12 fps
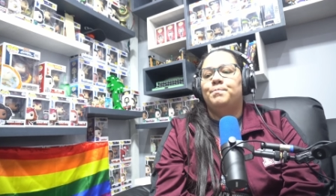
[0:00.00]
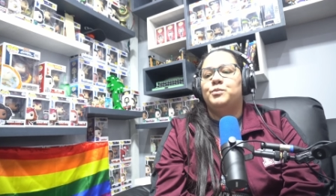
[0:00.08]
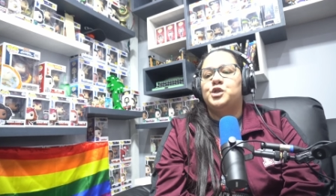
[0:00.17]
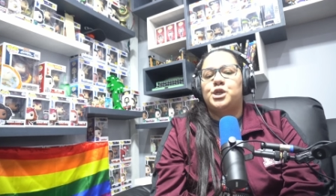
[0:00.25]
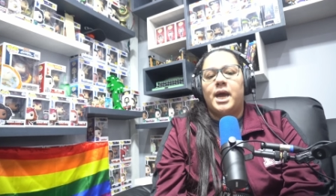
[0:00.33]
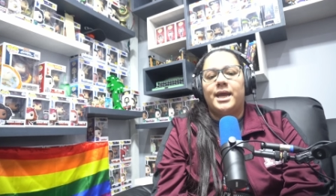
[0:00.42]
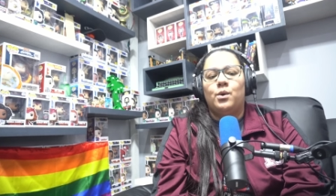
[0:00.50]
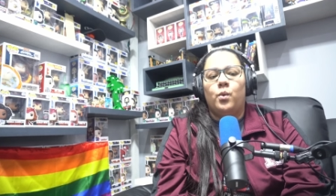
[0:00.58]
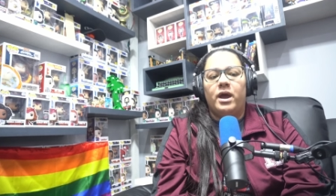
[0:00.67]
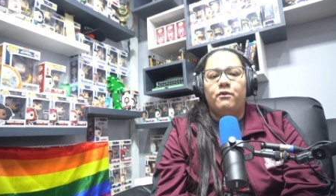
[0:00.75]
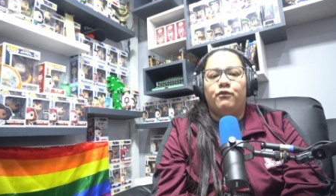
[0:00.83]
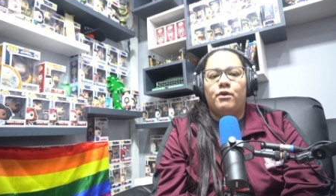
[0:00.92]
shine
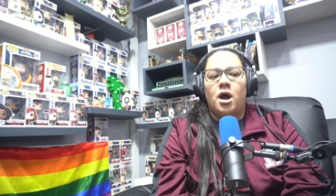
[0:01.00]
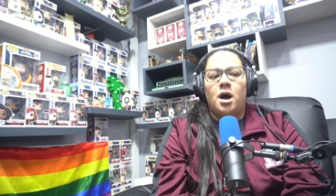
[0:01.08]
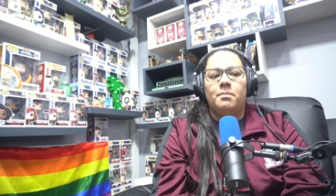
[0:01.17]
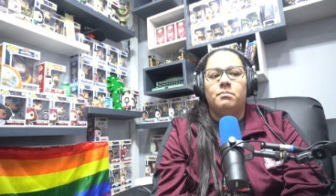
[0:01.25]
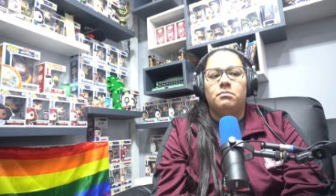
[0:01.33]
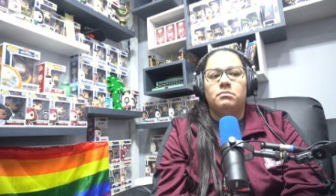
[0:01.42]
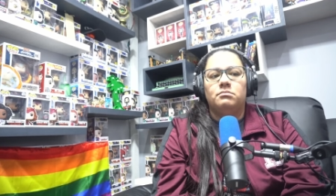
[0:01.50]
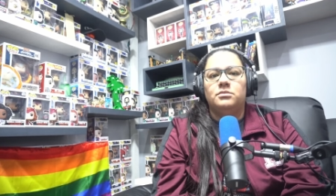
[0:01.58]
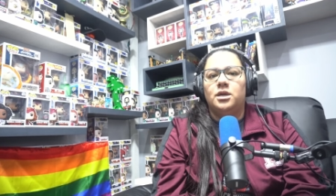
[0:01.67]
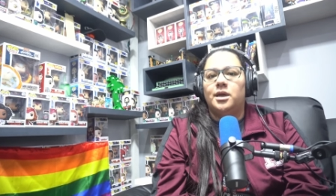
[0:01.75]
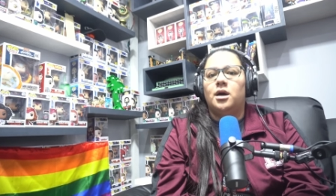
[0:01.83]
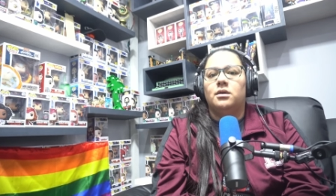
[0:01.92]
away from
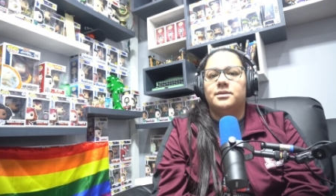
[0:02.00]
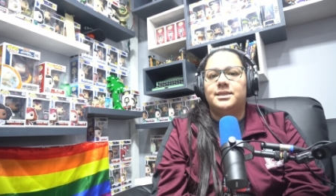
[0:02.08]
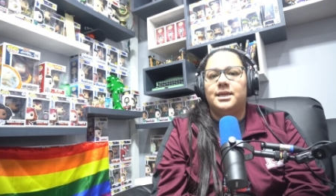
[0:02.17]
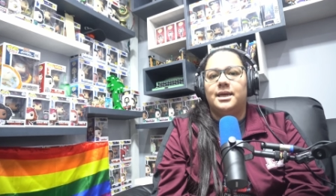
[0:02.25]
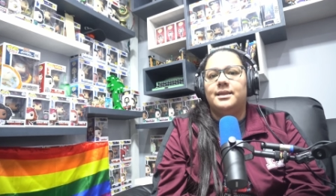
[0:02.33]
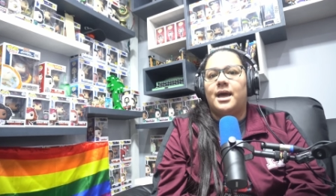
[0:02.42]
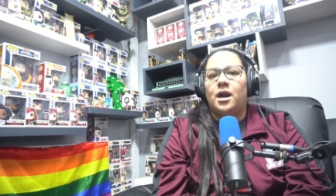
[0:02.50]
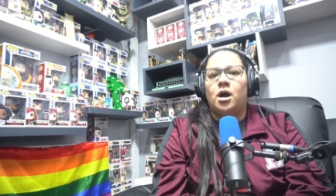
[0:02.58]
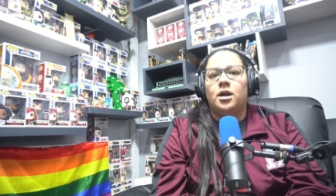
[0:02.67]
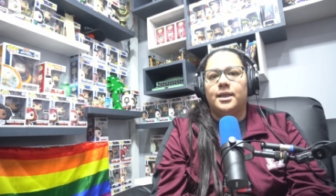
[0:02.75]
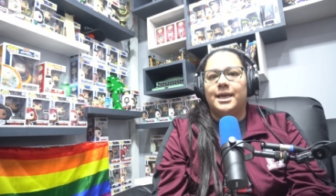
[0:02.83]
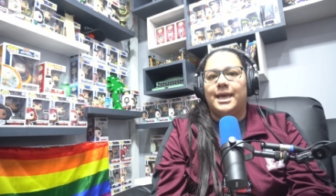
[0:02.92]
you know seeing that
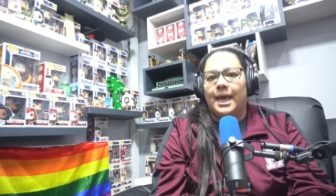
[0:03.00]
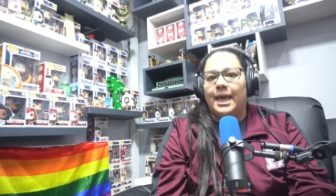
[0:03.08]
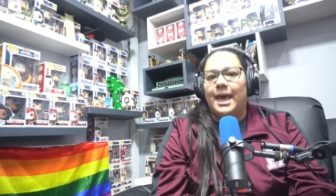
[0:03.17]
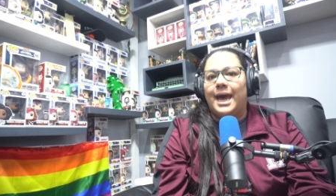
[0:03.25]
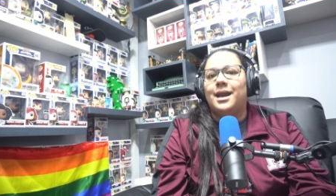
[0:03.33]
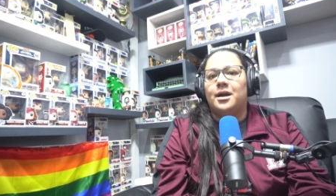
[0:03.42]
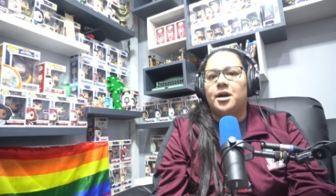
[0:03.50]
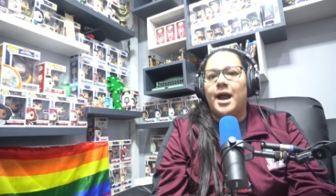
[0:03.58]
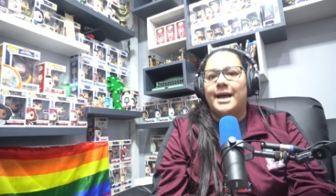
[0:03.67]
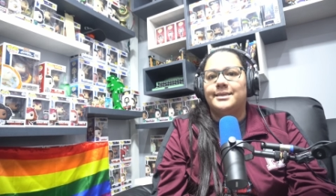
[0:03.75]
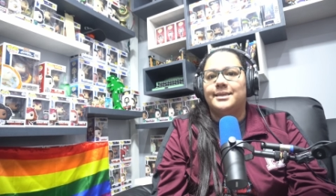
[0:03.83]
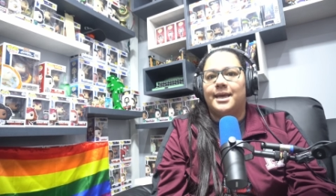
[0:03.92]
Harley can get her ass